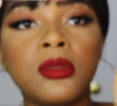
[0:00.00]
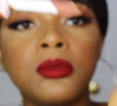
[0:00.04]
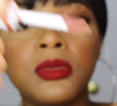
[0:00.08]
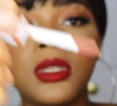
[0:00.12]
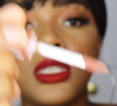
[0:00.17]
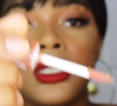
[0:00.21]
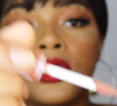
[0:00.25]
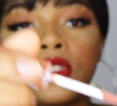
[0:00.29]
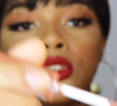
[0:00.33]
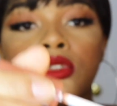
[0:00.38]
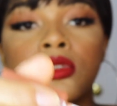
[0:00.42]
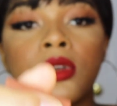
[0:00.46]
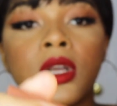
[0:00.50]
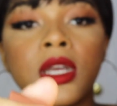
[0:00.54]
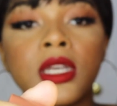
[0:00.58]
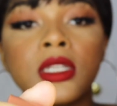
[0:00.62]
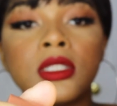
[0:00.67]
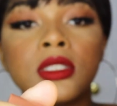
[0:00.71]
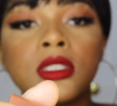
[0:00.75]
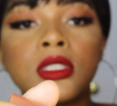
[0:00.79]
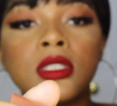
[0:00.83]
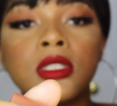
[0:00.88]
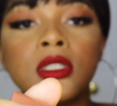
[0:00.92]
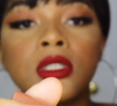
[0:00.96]
me try
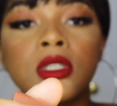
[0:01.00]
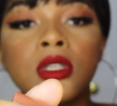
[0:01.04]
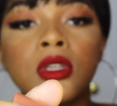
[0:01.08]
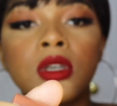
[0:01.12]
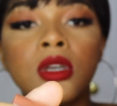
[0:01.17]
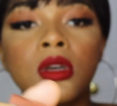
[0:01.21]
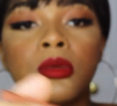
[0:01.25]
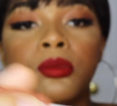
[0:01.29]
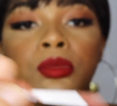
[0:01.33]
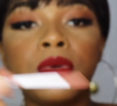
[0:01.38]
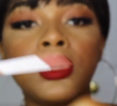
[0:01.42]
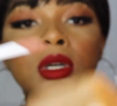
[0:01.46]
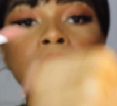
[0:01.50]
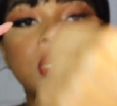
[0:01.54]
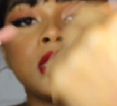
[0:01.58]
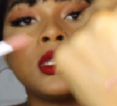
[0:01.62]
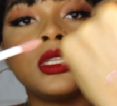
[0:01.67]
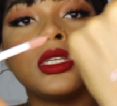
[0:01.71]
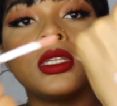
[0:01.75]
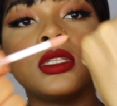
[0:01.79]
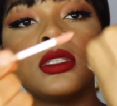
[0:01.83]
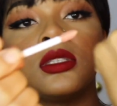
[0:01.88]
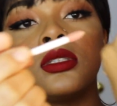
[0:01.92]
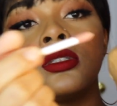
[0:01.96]
to put
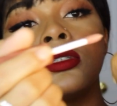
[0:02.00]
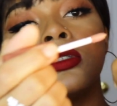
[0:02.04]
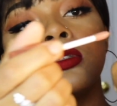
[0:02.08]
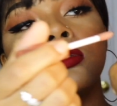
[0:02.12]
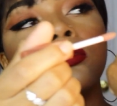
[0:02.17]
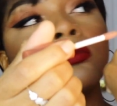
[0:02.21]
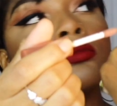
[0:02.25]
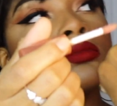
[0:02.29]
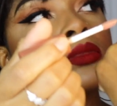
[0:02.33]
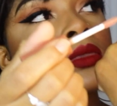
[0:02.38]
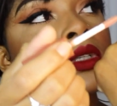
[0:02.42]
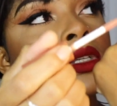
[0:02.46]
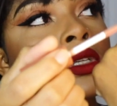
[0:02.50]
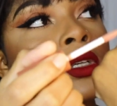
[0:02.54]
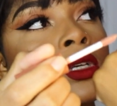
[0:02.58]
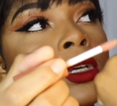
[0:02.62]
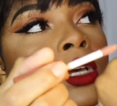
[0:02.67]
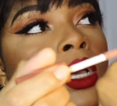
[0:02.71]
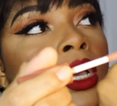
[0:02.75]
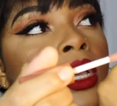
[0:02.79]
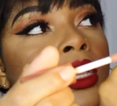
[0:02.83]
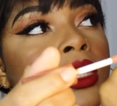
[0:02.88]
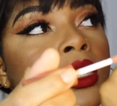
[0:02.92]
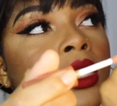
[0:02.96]
it,
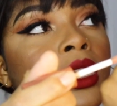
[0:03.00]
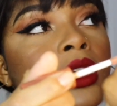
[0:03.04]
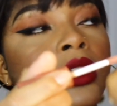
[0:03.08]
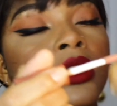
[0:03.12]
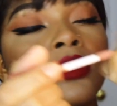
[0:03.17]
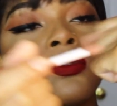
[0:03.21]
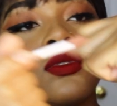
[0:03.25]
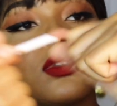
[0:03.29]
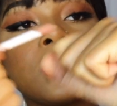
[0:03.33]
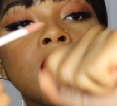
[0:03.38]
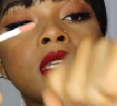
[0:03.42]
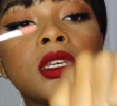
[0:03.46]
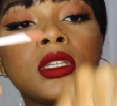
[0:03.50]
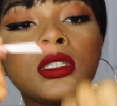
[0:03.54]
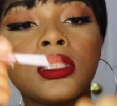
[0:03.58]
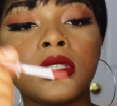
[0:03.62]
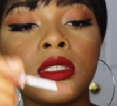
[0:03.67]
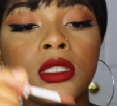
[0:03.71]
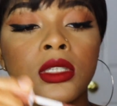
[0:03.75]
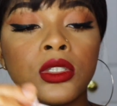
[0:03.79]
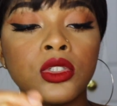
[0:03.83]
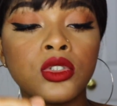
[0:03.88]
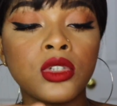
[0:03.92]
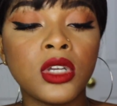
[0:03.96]
I can't even like
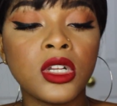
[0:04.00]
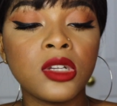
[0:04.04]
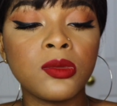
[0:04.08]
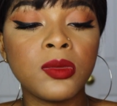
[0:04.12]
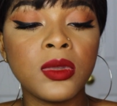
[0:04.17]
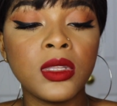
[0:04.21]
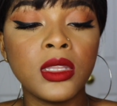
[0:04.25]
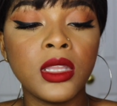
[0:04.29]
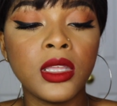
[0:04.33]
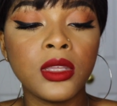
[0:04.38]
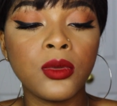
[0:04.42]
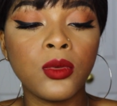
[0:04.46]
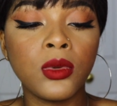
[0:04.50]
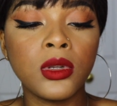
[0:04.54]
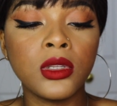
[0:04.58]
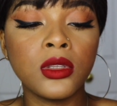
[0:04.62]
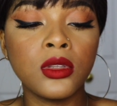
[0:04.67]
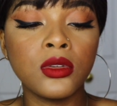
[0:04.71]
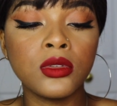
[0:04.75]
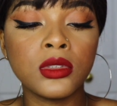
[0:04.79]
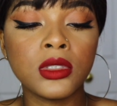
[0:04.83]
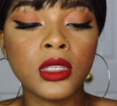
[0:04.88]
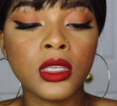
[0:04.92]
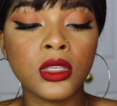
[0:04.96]
see, trying to be like one of
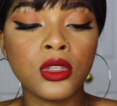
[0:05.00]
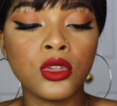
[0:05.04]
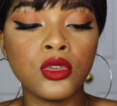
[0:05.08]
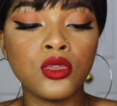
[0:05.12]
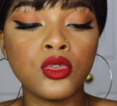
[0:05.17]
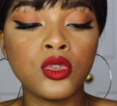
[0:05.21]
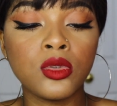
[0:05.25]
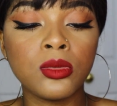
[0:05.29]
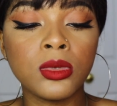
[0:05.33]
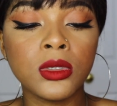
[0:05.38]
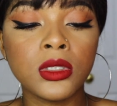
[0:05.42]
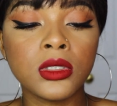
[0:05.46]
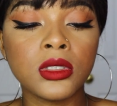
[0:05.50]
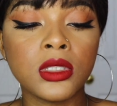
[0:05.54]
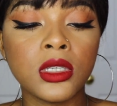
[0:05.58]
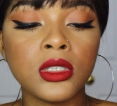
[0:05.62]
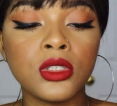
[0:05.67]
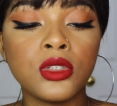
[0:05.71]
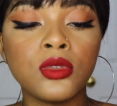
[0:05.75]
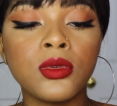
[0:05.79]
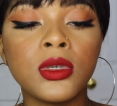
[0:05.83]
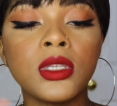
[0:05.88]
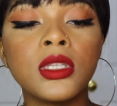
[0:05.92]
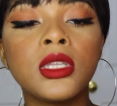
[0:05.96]
those like YouTubers that
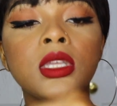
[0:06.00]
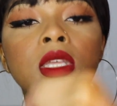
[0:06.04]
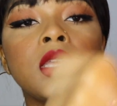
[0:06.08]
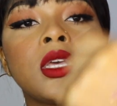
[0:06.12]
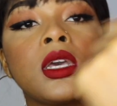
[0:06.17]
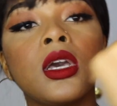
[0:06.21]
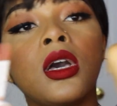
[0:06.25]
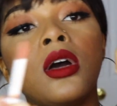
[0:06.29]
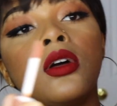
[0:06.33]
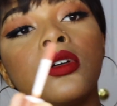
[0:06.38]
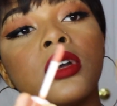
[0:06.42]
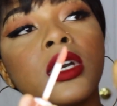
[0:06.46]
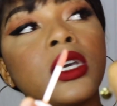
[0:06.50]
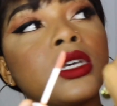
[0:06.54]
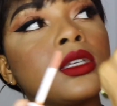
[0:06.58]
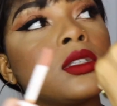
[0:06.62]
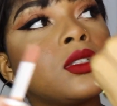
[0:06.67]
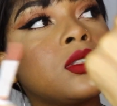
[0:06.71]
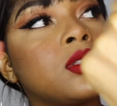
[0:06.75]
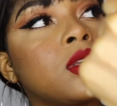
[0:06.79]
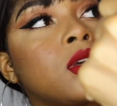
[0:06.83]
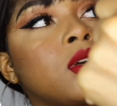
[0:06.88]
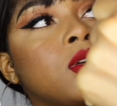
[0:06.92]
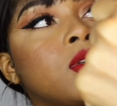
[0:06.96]
do it. Okay,
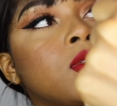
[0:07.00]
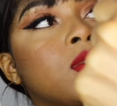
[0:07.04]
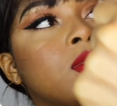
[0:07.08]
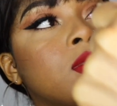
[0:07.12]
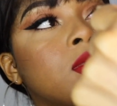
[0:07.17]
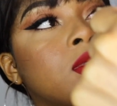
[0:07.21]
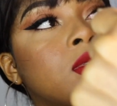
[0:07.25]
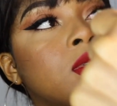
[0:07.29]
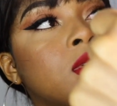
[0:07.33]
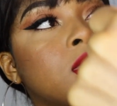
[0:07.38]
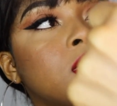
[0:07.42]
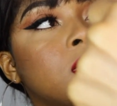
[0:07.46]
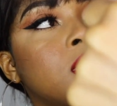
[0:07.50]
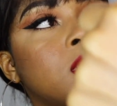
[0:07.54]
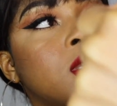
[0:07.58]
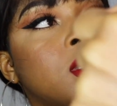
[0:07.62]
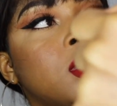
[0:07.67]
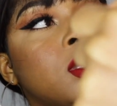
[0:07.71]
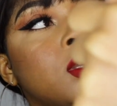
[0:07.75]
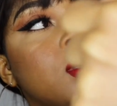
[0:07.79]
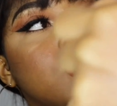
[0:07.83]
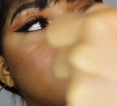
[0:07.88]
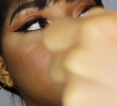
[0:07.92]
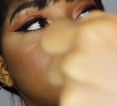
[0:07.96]
so
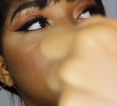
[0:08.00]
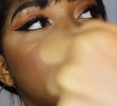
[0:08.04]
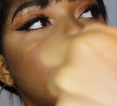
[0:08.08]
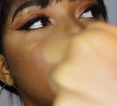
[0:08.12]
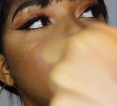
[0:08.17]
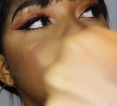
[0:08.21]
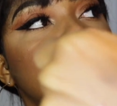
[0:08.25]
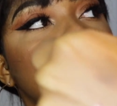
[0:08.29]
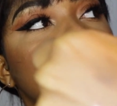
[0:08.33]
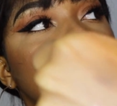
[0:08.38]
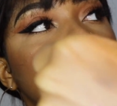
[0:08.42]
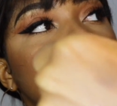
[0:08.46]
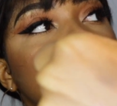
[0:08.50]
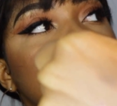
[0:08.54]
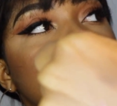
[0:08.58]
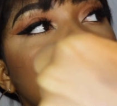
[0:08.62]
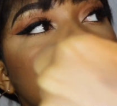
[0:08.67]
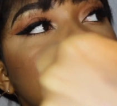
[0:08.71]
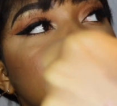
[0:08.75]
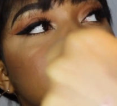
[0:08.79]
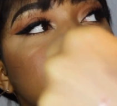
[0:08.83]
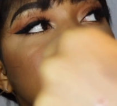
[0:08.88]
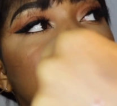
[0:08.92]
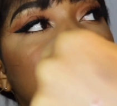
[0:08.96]
you can't even
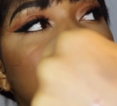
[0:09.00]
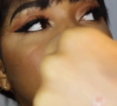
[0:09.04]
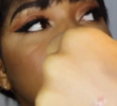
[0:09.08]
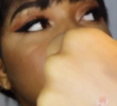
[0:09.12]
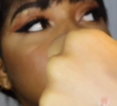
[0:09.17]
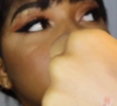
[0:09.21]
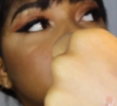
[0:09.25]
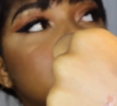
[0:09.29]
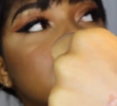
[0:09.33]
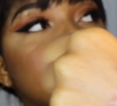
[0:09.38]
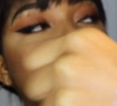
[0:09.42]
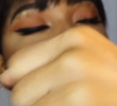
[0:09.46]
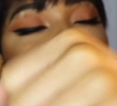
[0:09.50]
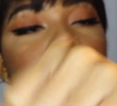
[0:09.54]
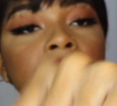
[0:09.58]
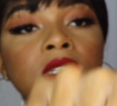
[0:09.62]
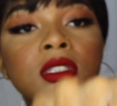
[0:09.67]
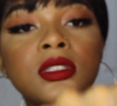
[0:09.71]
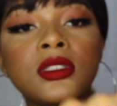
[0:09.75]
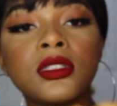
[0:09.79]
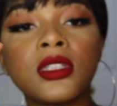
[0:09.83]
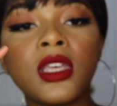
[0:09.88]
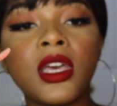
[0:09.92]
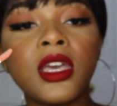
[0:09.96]
like tell a
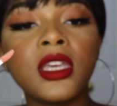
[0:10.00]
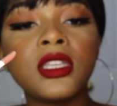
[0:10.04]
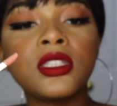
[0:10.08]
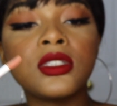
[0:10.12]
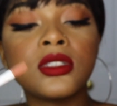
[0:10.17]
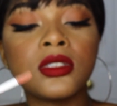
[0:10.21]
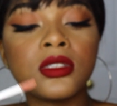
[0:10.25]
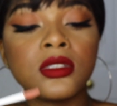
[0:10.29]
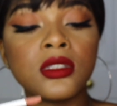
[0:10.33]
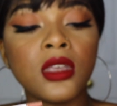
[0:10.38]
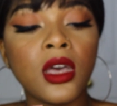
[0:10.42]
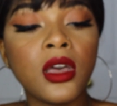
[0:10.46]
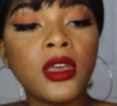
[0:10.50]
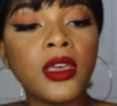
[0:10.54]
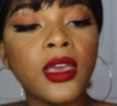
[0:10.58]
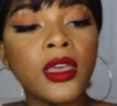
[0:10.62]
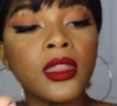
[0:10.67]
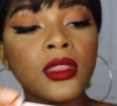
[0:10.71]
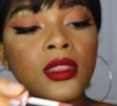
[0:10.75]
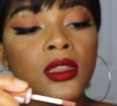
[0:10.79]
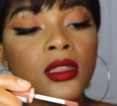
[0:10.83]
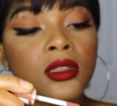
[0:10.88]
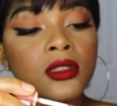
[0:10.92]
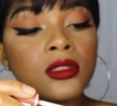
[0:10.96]
difference. I suck
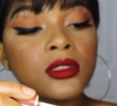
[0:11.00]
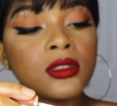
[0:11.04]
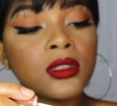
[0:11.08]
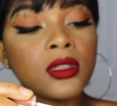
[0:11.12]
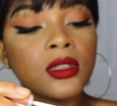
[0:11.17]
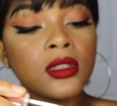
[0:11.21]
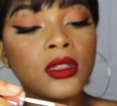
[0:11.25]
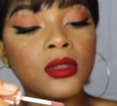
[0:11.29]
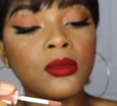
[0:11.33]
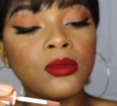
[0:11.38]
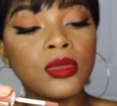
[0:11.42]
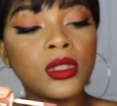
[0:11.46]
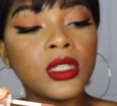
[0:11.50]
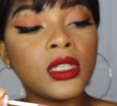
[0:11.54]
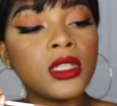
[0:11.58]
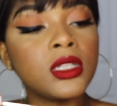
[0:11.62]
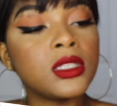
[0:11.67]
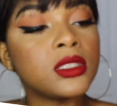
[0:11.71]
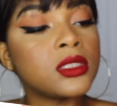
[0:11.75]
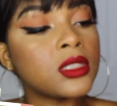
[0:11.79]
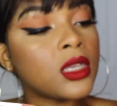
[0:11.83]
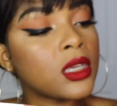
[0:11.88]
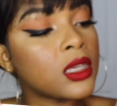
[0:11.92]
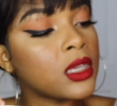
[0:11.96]
at this, like completely
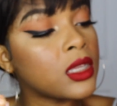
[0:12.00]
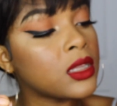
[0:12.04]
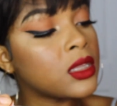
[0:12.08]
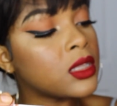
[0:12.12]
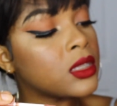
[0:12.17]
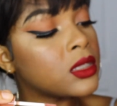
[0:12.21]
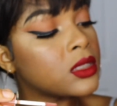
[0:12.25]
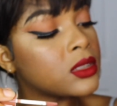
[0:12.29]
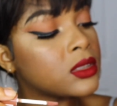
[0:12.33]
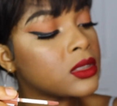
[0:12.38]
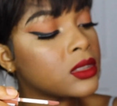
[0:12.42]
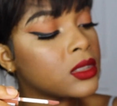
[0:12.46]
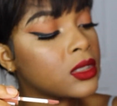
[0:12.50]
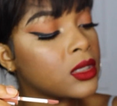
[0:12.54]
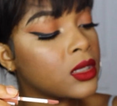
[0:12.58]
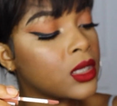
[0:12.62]
suck at this,